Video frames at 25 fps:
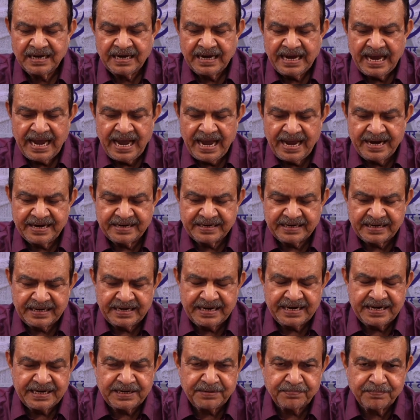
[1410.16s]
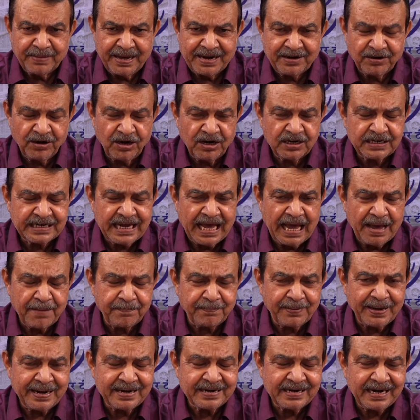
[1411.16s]
it may not
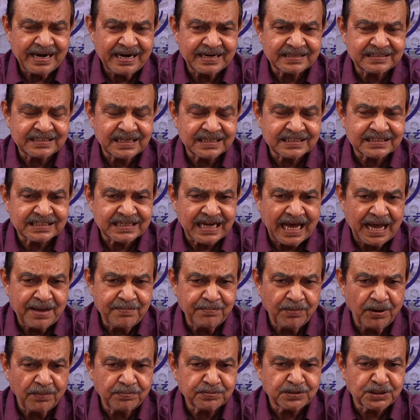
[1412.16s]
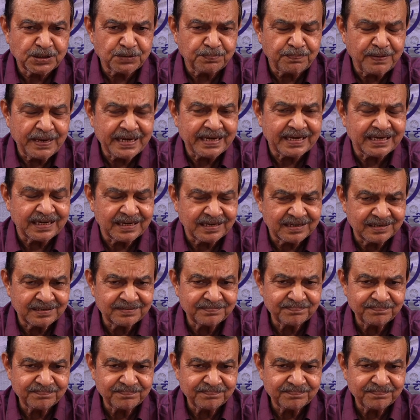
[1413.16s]
happen at the time of speaking.